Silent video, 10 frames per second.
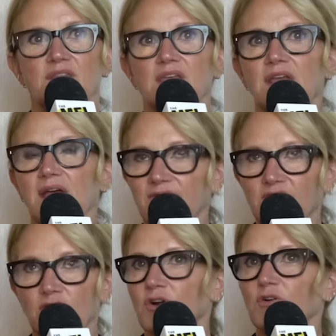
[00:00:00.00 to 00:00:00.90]
that you
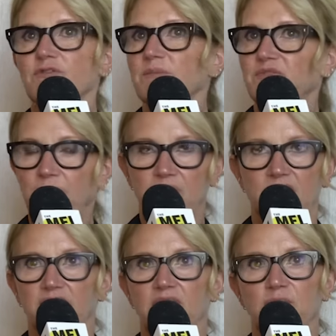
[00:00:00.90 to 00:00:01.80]
haven't heard from
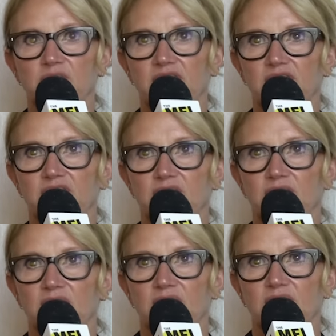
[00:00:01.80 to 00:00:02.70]
somebody in a couple days.
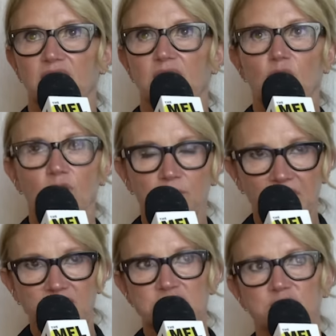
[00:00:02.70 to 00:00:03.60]
Or it might